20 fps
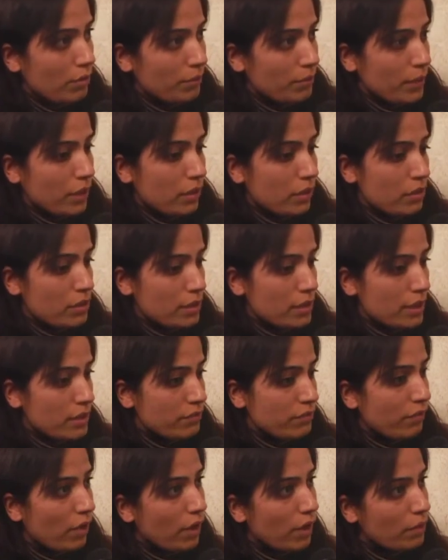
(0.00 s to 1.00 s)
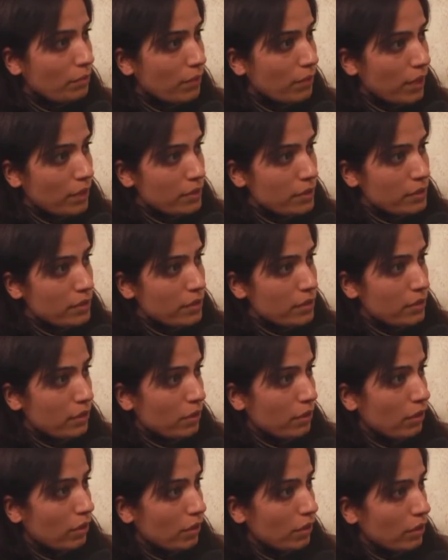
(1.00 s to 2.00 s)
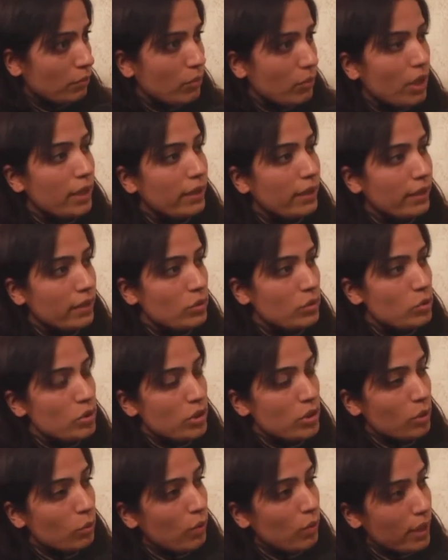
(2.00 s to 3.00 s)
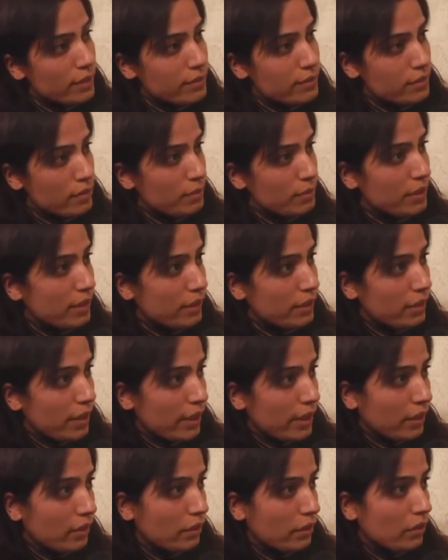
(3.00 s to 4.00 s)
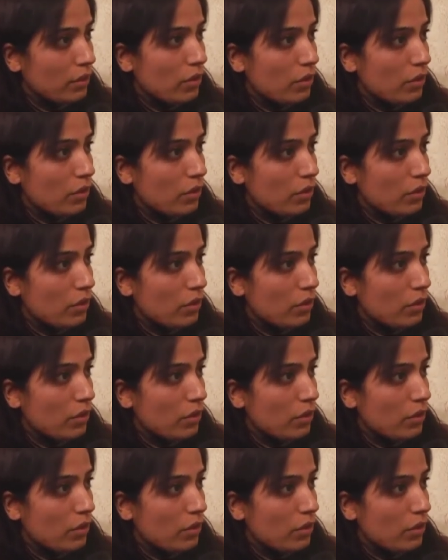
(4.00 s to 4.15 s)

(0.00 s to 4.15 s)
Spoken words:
because his foreign policy regarding my country quite similar like